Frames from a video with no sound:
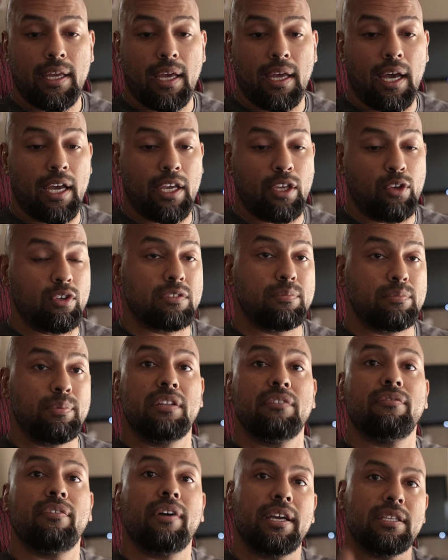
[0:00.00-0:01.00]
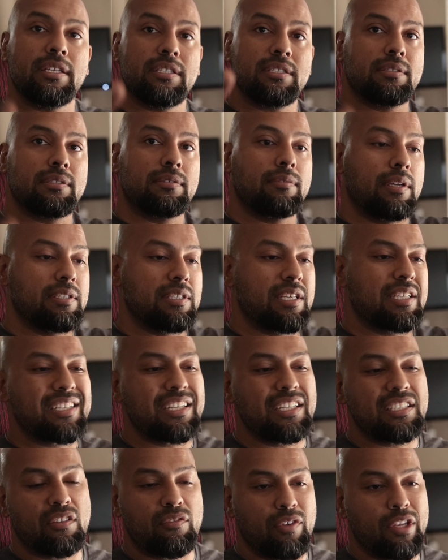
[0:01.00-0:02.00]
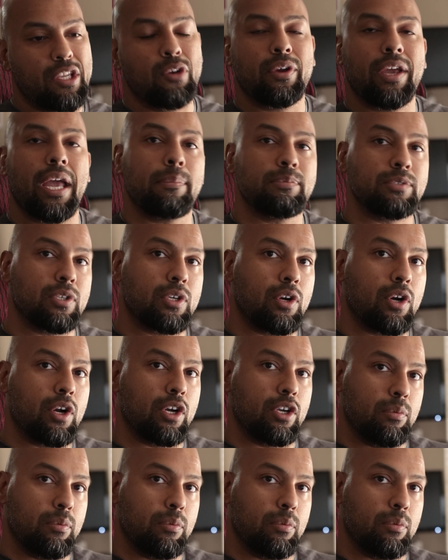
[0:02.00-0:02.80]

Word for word: Uh, U S B device. Essentially, it's a video capture card.